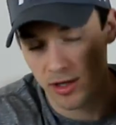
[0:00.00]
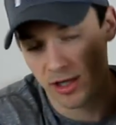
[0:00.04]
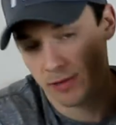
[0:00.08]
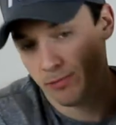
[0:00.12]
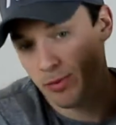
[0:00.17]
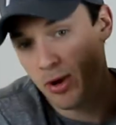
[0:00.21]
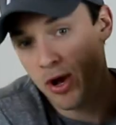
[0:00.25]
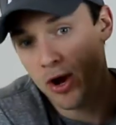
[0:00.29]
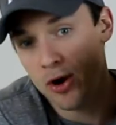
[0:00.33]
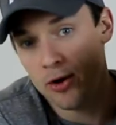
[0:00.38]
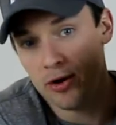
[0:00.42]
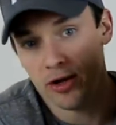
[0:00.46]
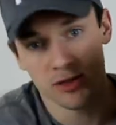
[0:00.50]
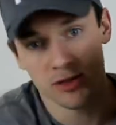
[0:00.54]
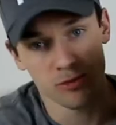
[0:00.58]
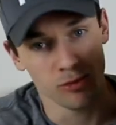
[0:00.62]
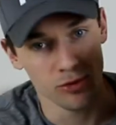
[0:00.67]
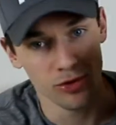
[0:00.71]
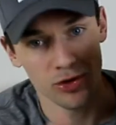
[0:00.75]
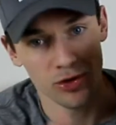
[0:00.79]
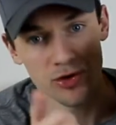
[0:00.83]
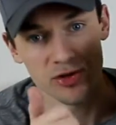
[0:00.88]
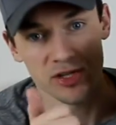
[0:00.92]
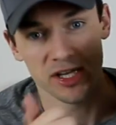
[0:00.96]
Let's be honest,
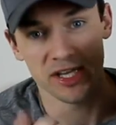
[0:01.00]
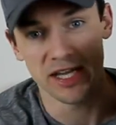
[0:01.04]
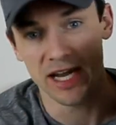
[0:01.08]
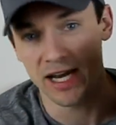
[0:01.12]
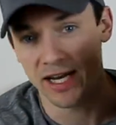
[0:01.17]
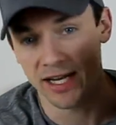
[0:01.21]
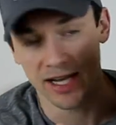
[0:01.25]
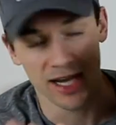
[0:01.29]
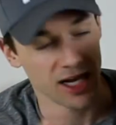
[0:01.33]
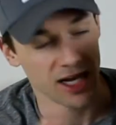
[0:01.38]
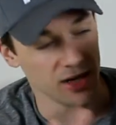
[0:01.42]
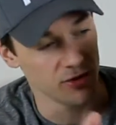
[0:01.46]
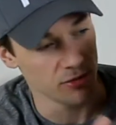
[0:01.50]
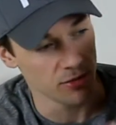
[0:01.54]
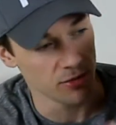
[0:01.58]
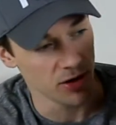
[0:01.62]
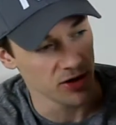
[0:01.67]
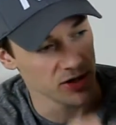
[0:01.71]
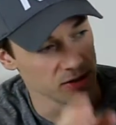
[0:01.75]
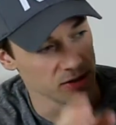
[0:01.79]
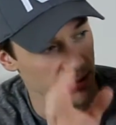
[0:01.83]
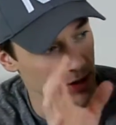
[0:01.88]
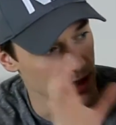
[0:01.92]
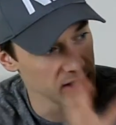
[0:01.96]
we'll use the dedicated
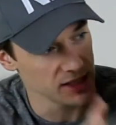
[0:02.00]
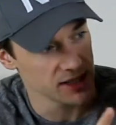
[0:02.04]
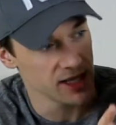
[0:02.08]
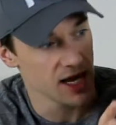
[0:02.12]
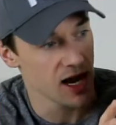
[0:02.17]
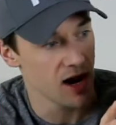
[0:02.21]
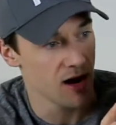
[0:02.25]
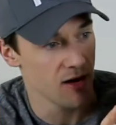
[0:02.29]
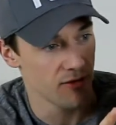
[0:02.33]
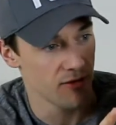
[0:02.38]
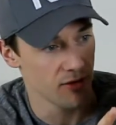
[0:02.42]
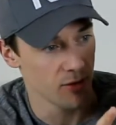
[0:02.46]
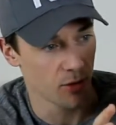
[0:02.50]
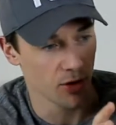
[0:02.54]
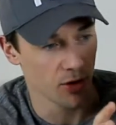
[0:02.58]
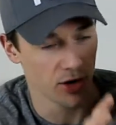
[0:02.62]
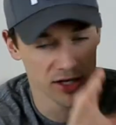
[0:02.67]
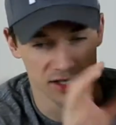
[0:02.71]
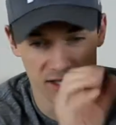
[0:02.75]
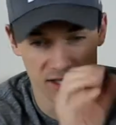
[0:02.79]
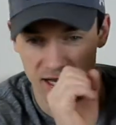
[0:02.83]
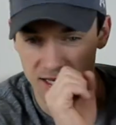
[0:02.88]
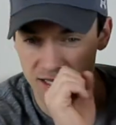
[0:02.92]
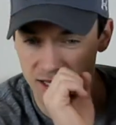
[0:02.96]
remotes, but it's there if you want
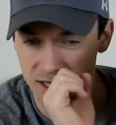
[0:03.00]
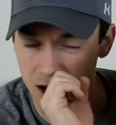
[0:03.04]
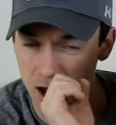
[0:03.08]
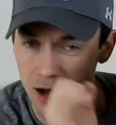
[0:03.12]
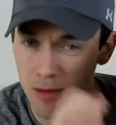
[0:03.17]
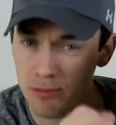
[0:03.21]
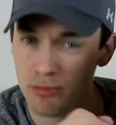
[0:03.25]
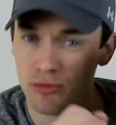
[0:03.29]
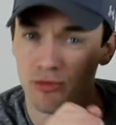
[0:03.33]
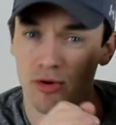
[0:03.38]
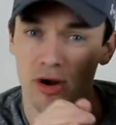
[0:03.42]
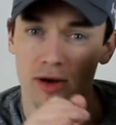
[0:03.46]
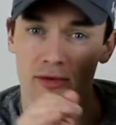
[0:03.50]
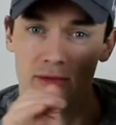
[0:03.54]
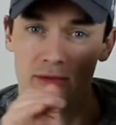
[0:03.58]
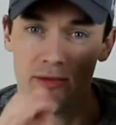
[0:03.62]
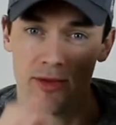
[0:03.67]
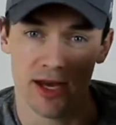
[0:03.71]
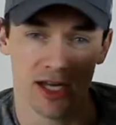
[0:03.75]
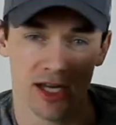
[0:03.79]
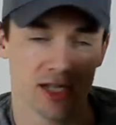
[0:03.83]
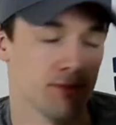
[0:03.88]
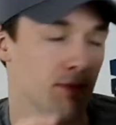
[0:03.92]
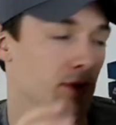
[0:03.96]
it. So that's an upgrade from
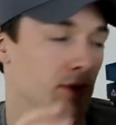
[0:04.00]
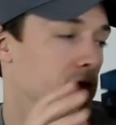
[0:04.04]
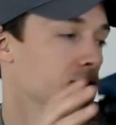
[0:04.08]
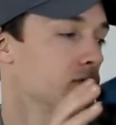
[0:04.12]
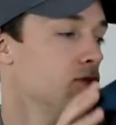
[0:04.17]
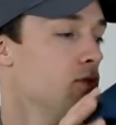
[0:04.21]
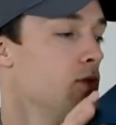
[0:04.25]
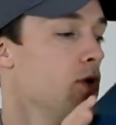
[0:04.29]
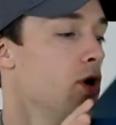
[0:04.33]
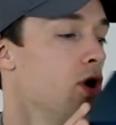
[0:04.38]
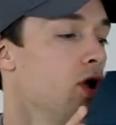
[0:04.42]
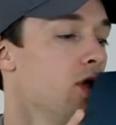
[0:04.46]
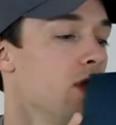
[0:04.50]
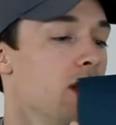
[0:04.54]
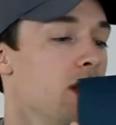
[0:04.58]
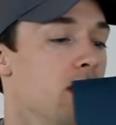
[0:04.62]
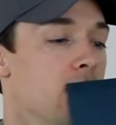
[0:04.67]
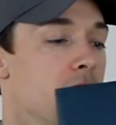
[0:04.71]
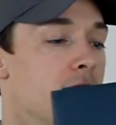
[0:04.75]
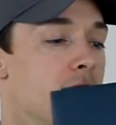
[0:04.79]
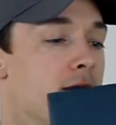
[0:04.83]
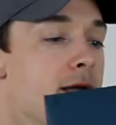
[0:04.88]
the Xbox One.